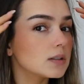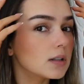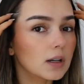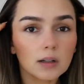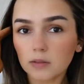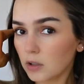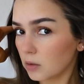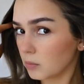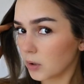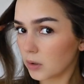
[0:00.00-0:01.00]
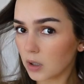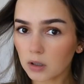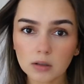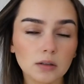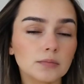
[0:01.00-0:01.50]
Like I have a little
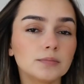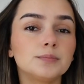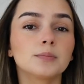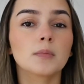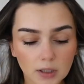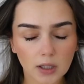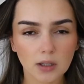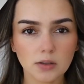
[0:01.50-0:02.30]
mohawk. The key